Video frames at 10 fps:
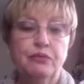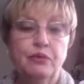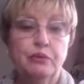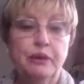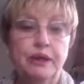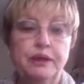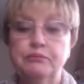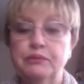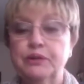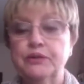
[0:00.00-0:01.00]
for
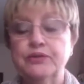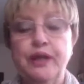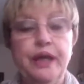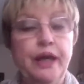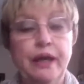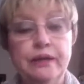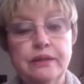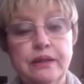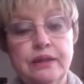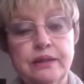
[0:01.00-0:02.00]
me because I
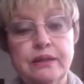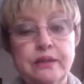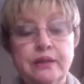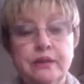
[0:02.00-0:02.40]
had like